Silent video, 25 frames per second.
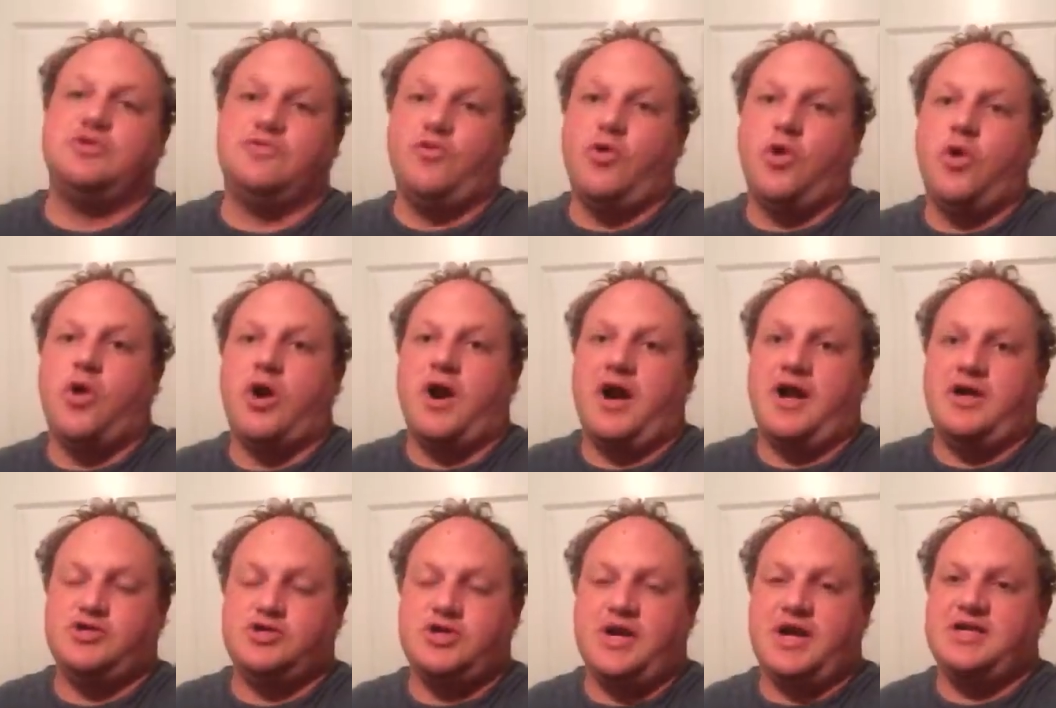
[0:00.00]
of war
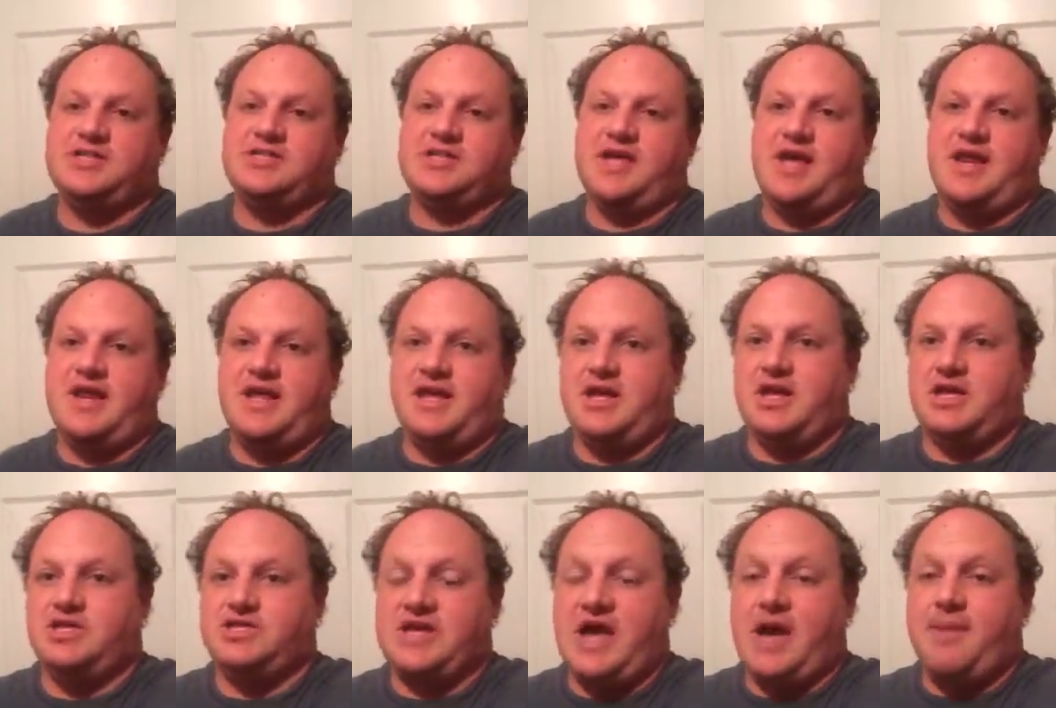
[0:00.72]
and translating
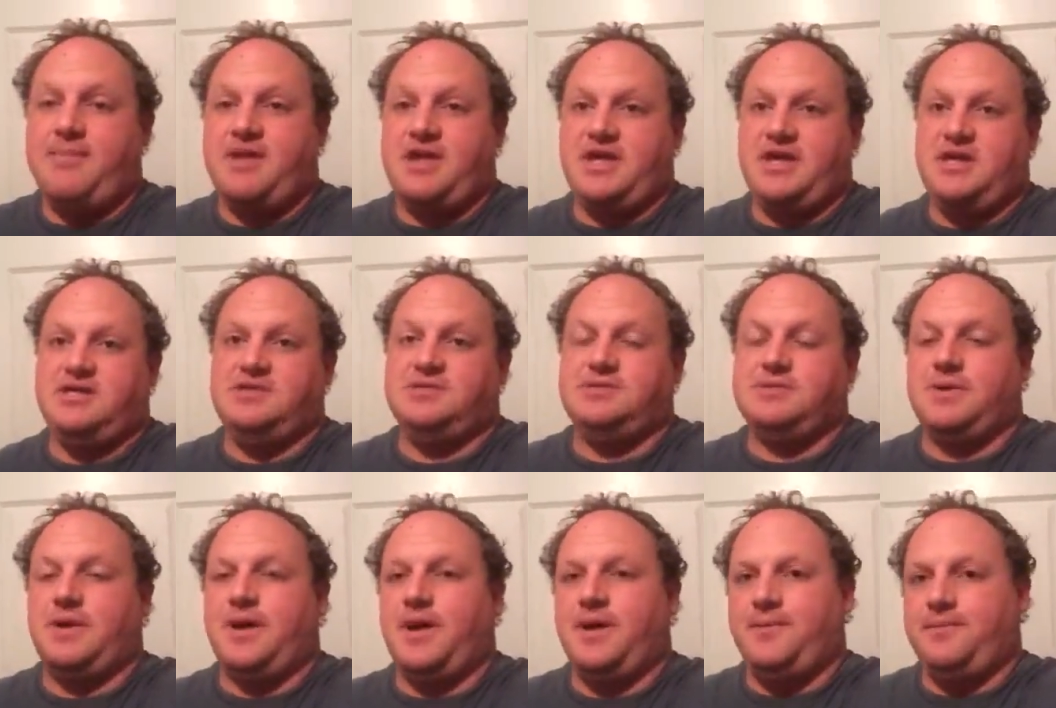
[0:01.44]

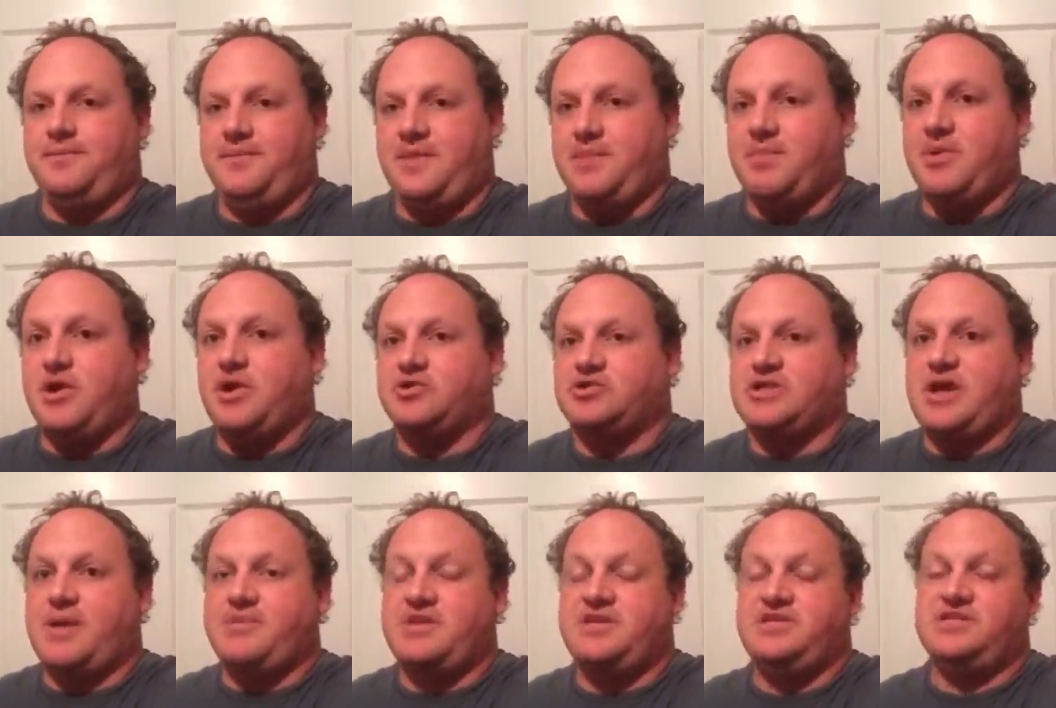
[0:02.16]
Japanese uh, imperial
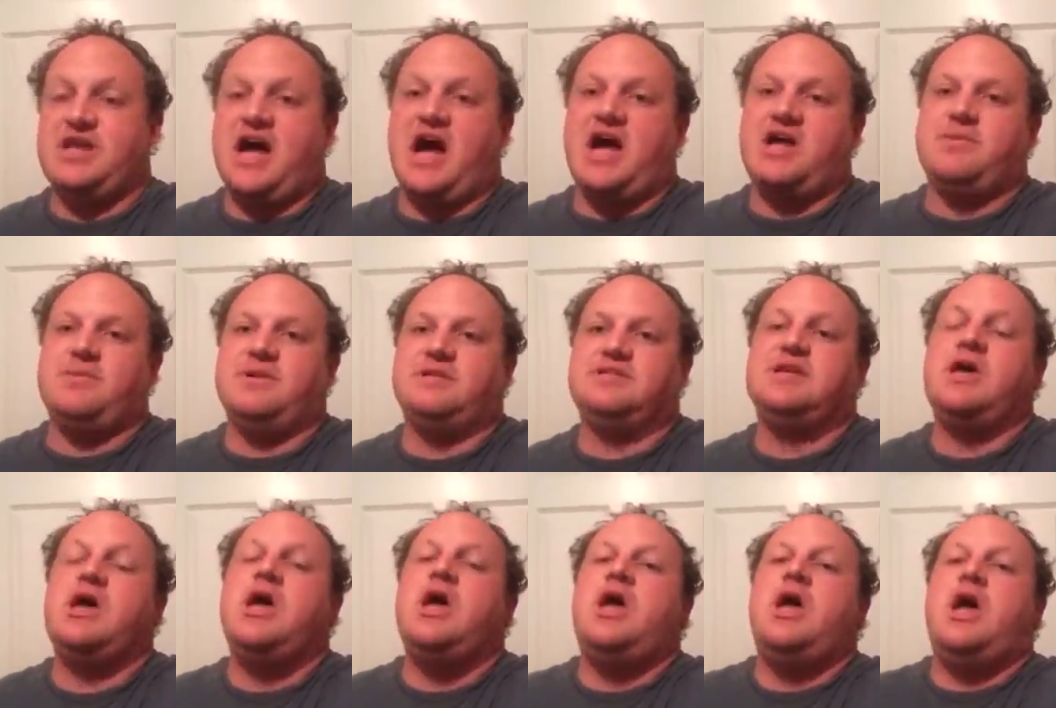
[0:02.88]
Japanese
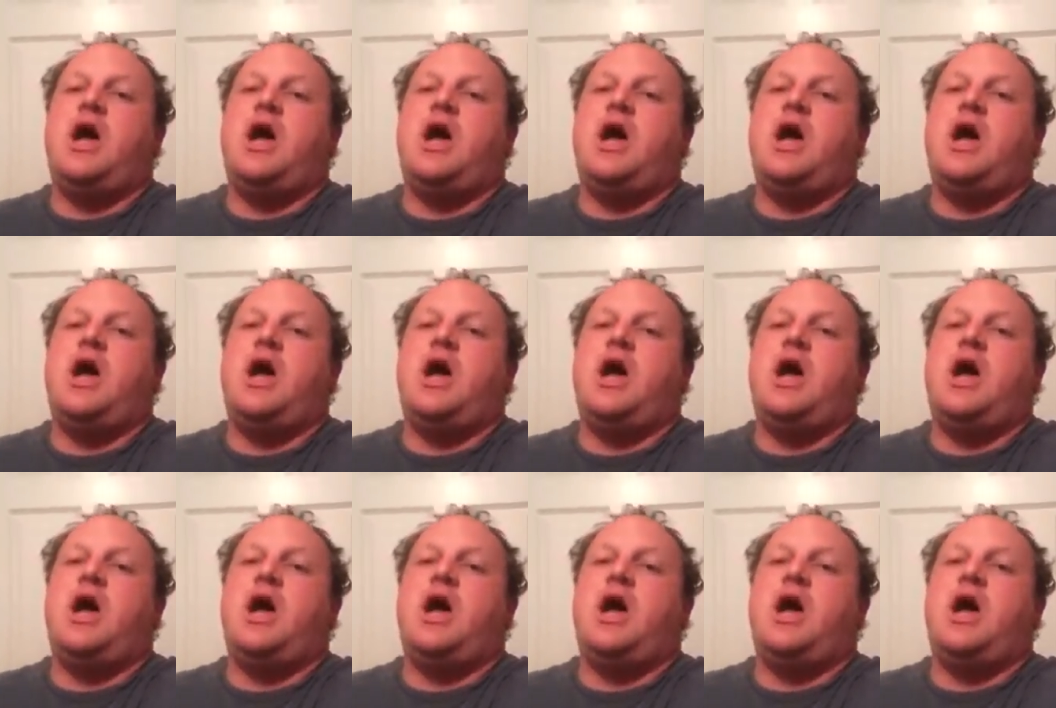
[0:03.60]
documents.